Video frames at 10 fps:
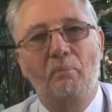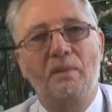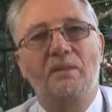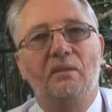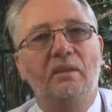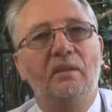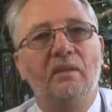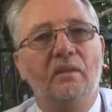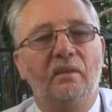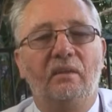Presently,
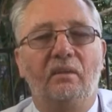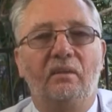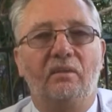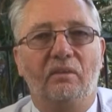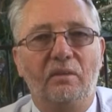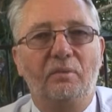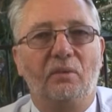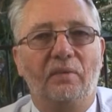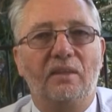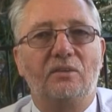the limit
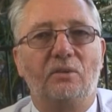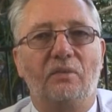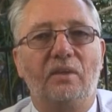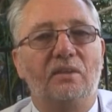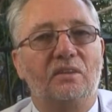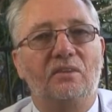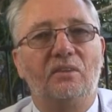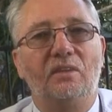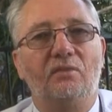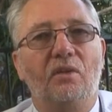on that sort of thing is
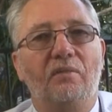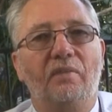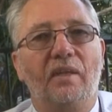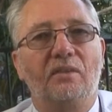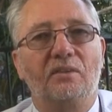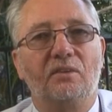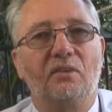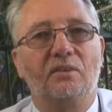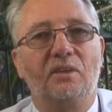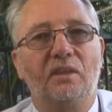
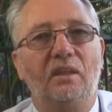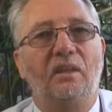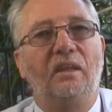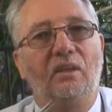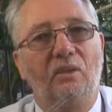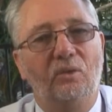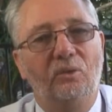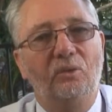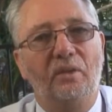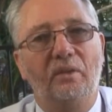$35,000 a year,
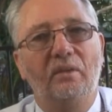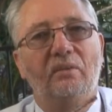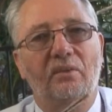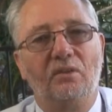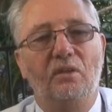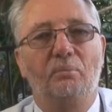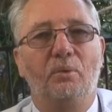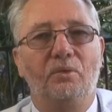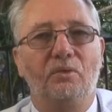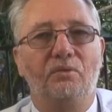including the
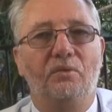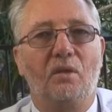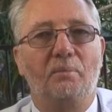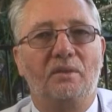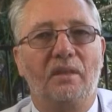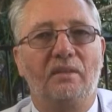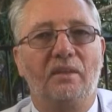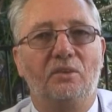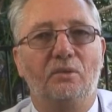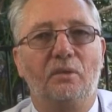9.25%
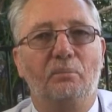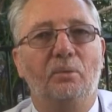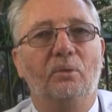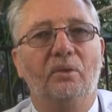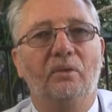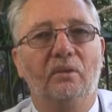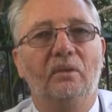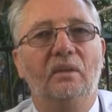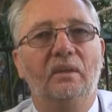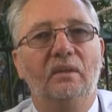that your
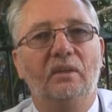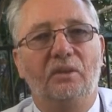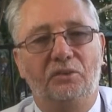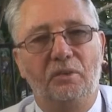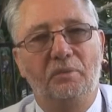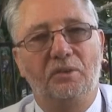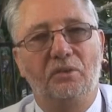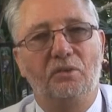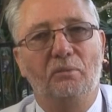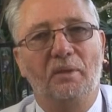employer contributes
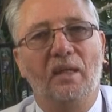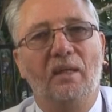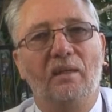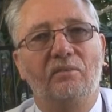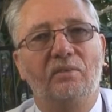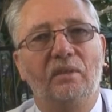on your behalf.